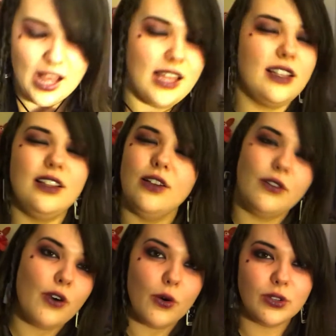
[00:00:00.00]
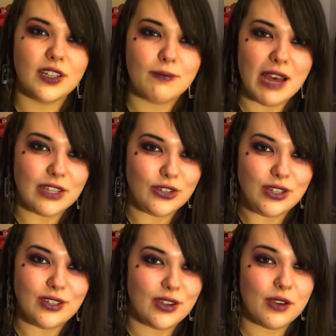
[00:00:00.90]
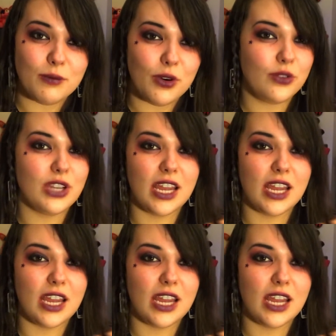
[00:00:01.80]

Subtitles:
I love Haunted Mansion so much.